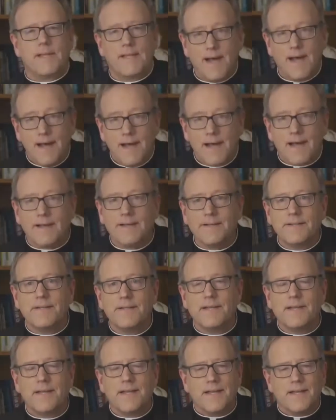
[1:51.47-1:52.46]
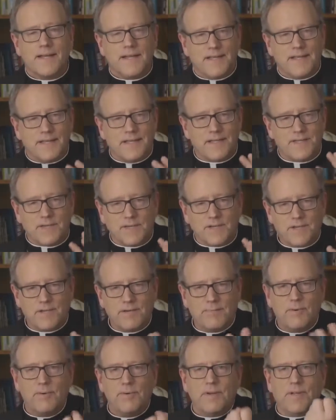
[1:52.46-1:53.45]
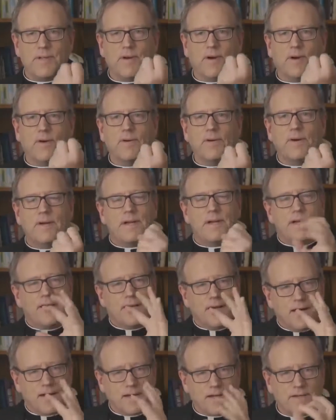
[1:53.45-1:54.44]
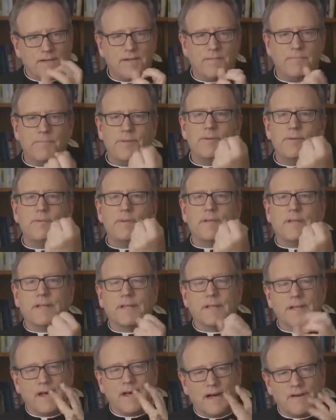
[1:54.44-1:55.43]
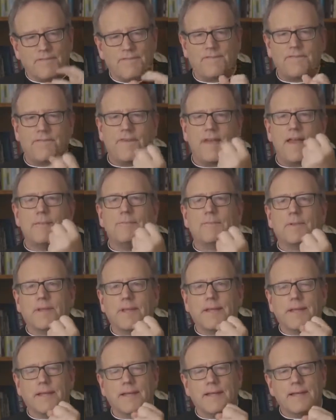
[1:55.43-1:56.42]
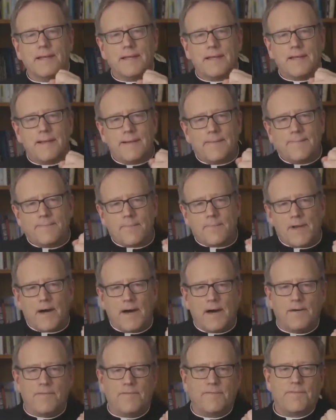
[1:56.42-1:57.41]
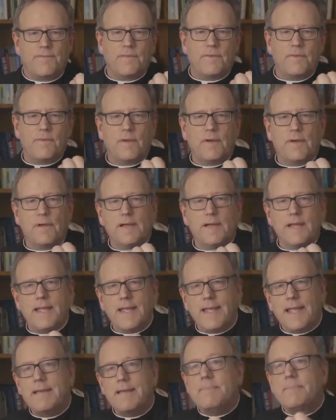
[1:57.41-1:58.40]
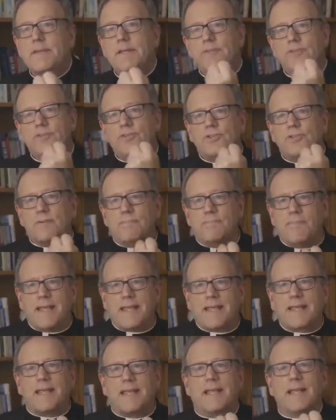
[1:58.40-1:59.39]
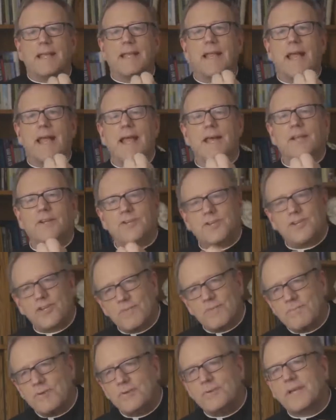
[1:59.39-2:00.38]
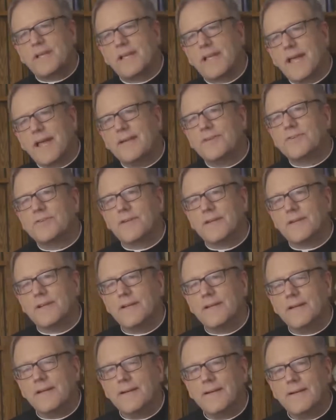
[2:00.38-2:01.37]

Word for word: God is a communio, a communion, a family of image making and communication.